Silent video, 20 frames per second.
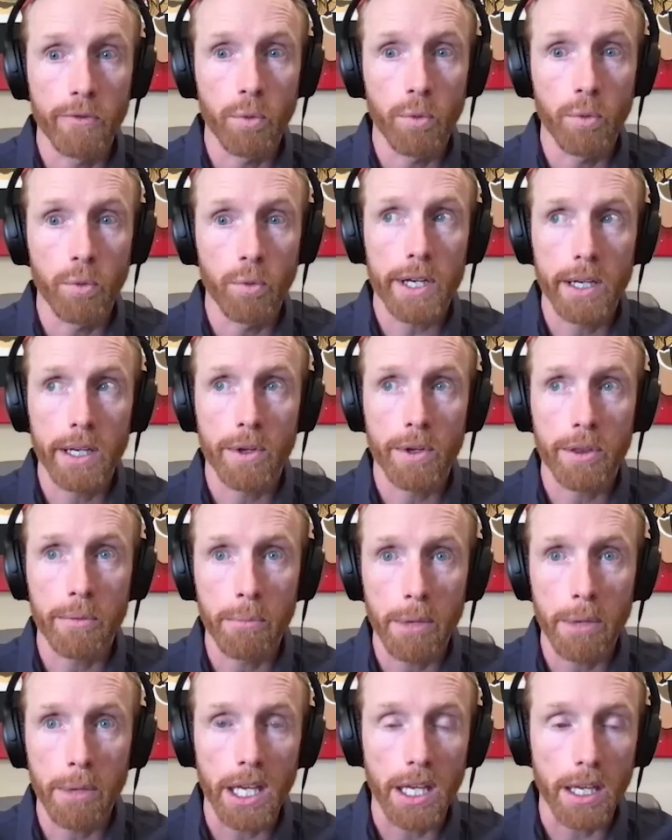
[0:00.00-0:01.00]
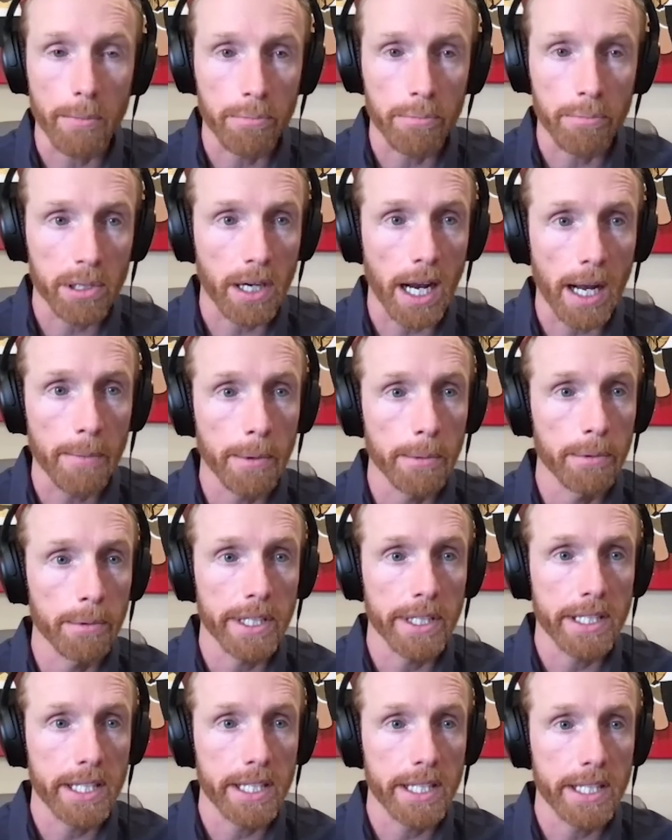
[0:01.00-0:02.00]
working with me
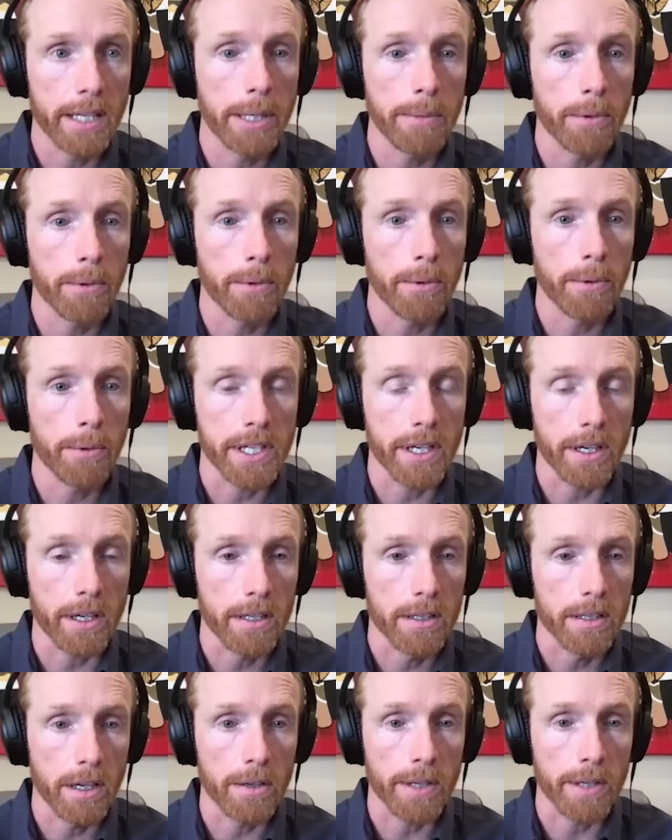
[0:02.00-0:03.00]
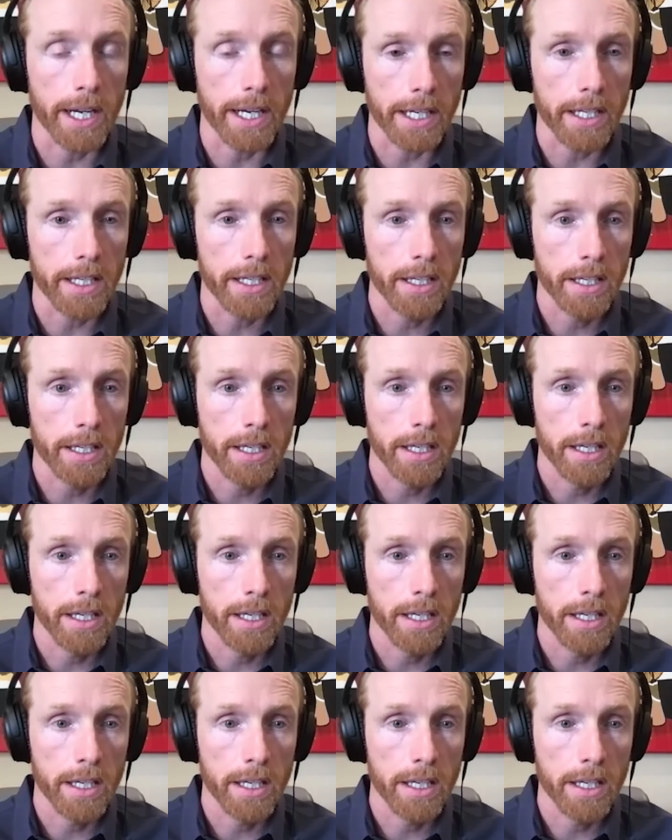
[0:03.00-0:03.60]
probably 10 people this year already,